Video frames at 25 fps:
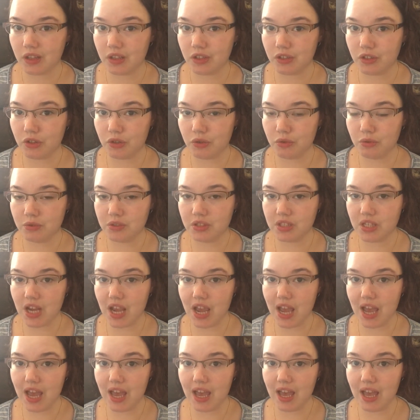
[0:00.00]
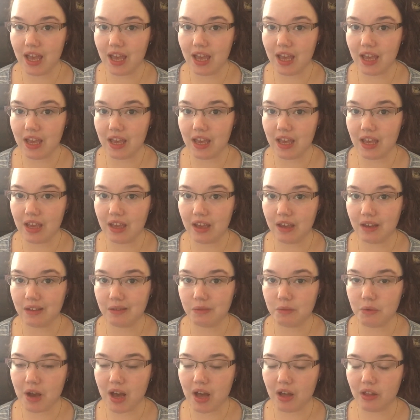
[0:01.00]
Tuesday,
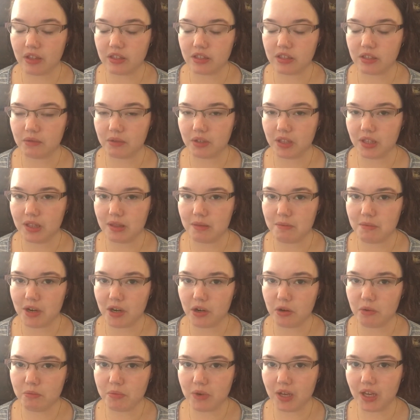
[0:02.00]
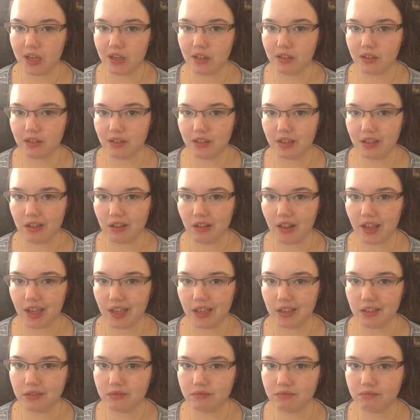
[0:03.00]
well, that's not really the middle, but
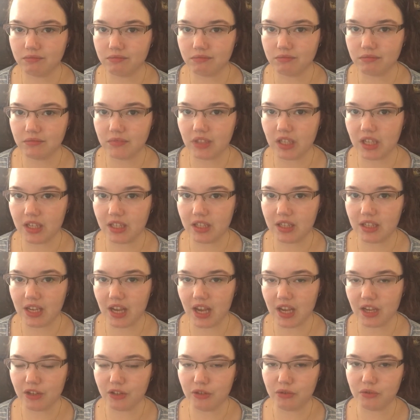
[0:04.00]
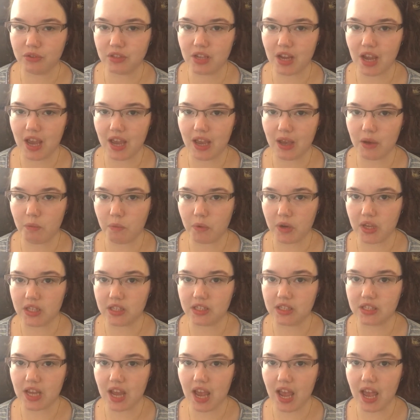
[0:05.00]
like end of the day Tuesday,
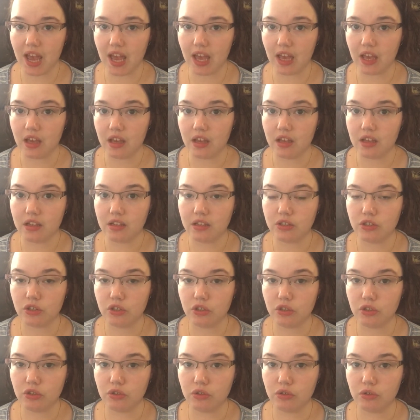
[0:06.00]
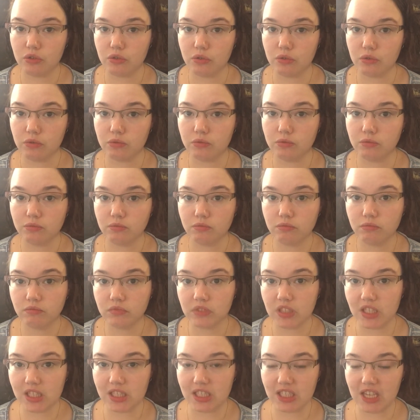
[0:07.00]
Wednesday to
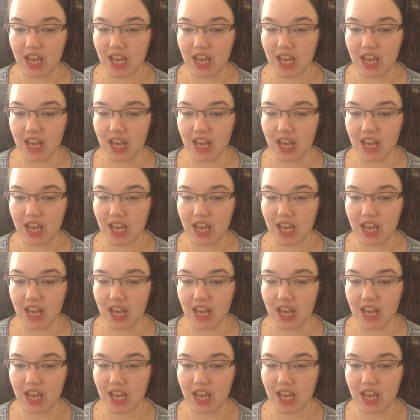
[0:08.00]
end of